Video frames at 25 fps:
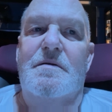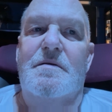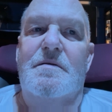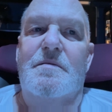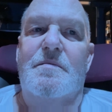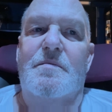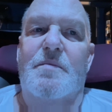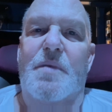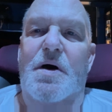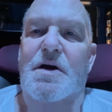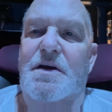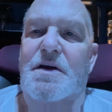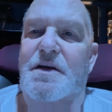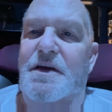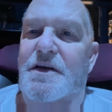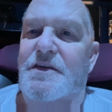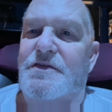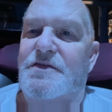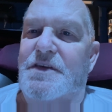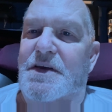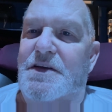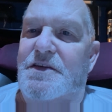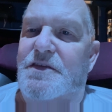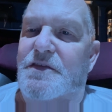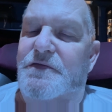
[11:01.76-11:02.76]
monkeys,
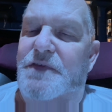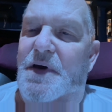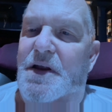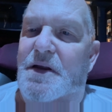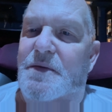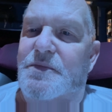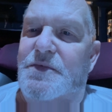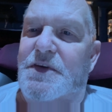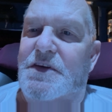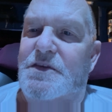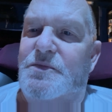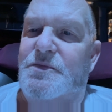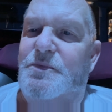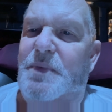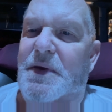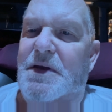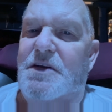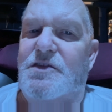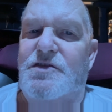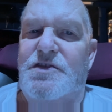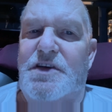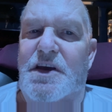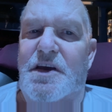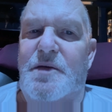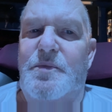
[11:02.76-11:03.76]
they developed these big
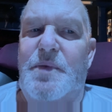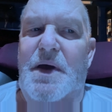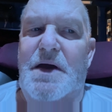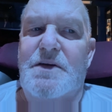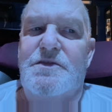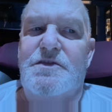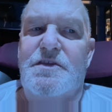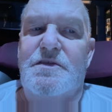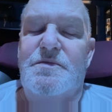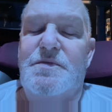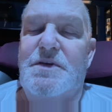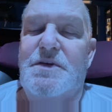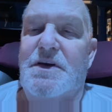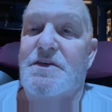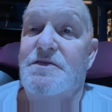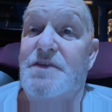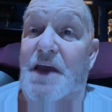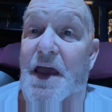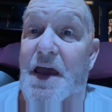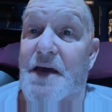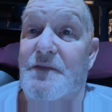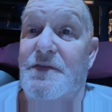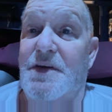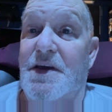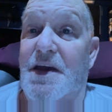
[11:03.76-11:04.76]
cheek pouches because
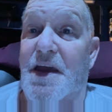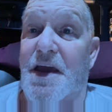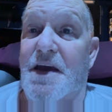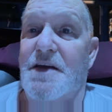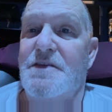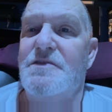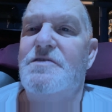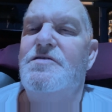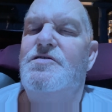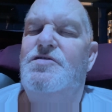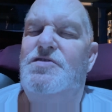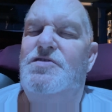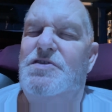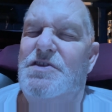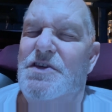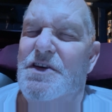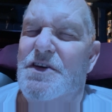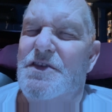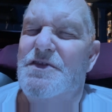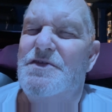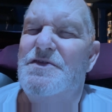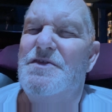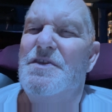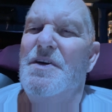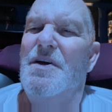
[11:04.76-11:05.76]
having hands
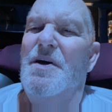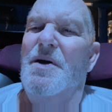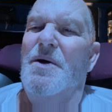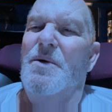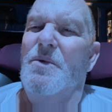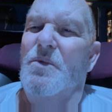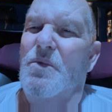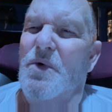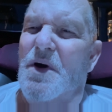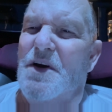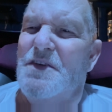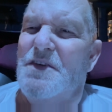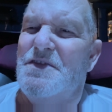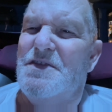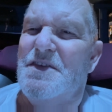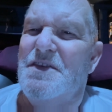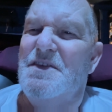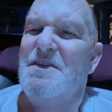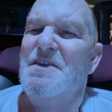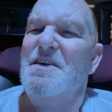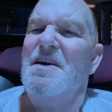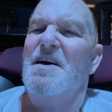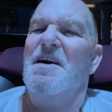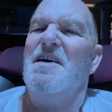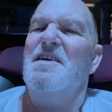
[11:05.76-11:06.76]
just wasn't
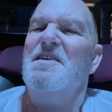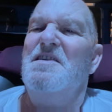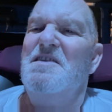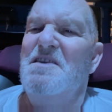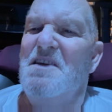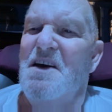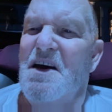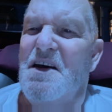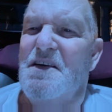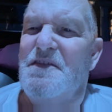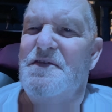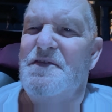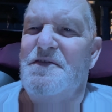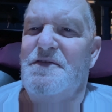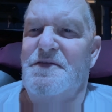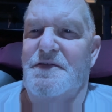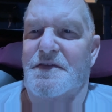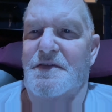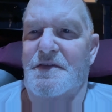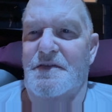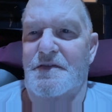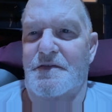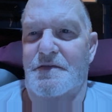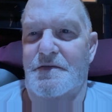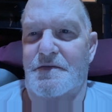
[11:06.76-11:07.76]
enough.
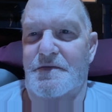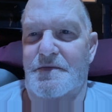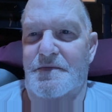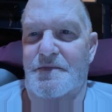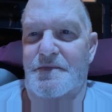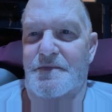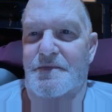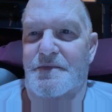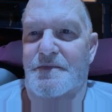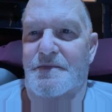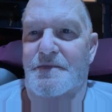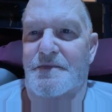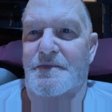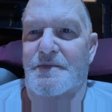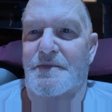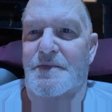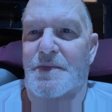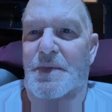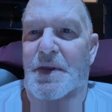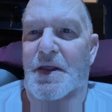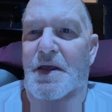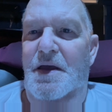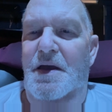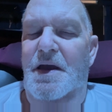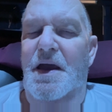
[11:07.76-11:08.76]

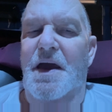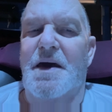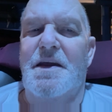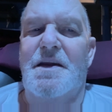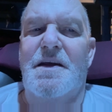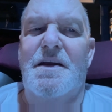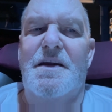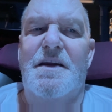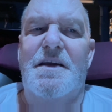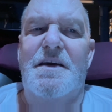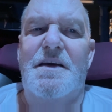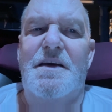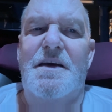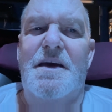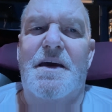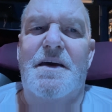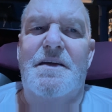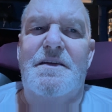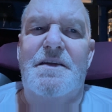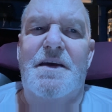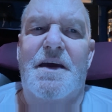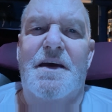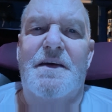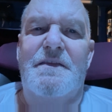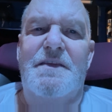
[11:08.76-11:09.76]
And, it, and,
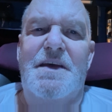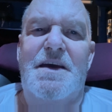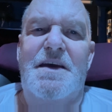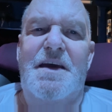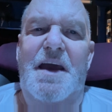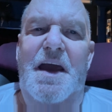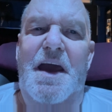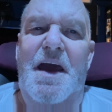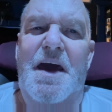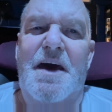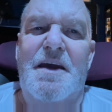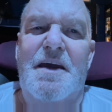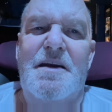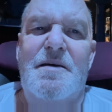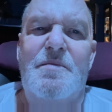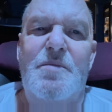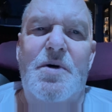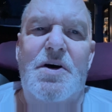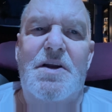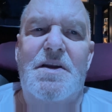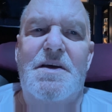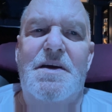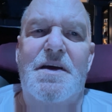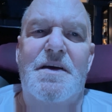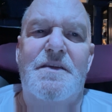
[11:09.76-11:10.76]
and the
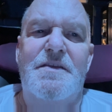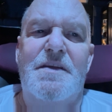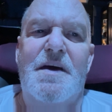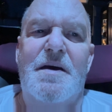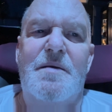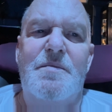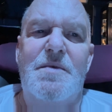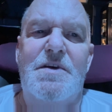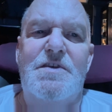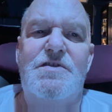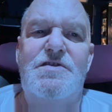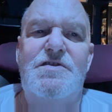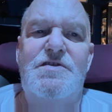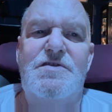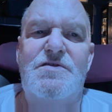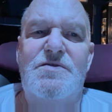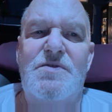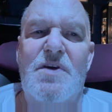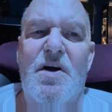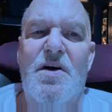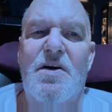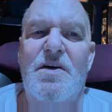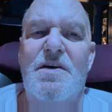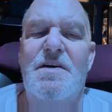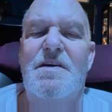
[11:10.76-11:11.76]
animal in them is
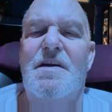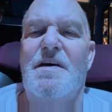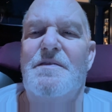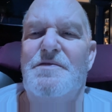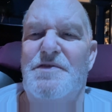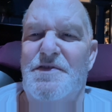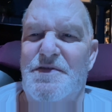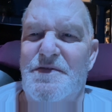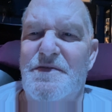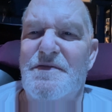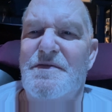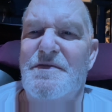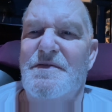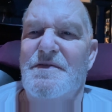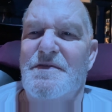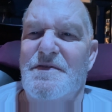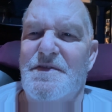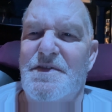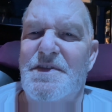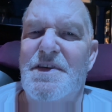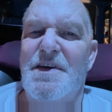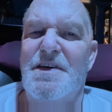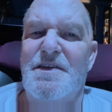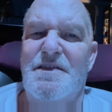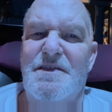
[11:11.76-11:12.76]
strong enough
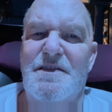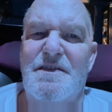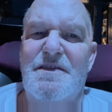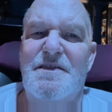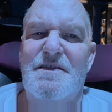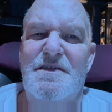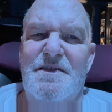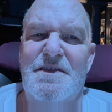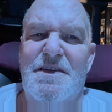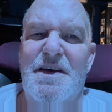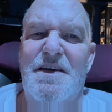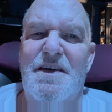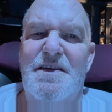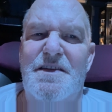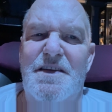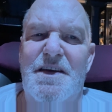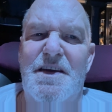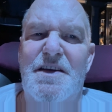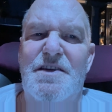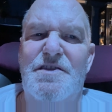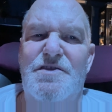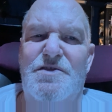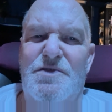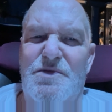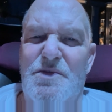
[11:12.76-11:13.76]
that, that
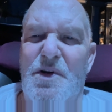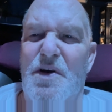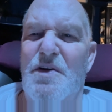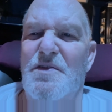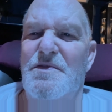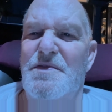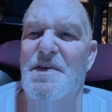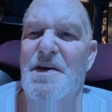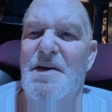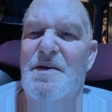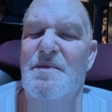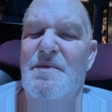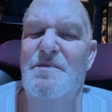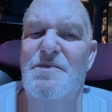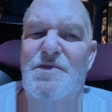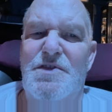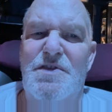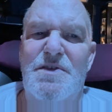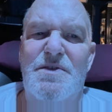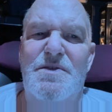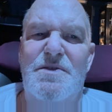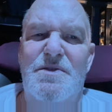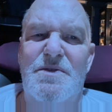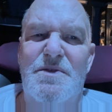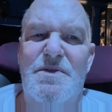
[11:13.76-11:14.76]
it drove them
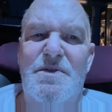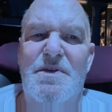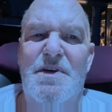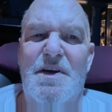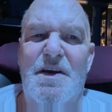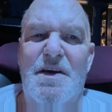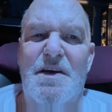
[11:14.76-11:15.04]
to